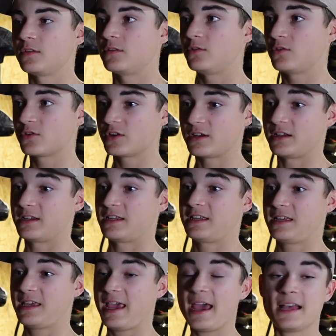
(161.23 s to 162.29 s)
you're going to
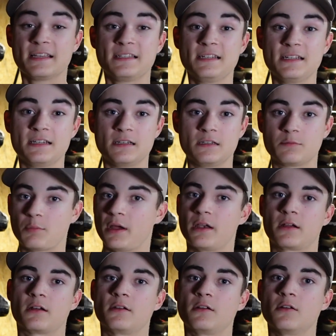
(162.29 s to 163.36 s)
cast it. It's probably
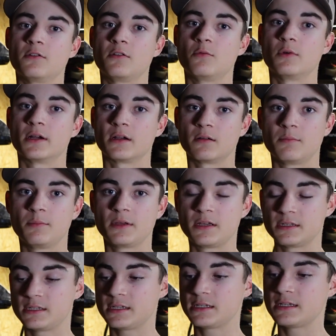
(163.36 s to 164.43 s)
not going to go nowhere
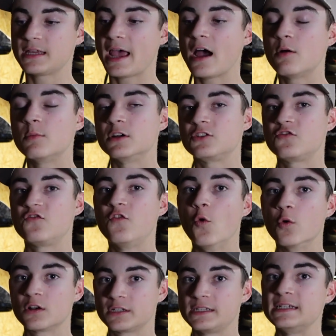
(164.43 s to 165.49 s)
because this is how much
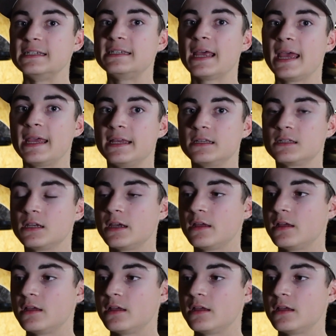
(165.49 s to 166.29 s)
force it takes.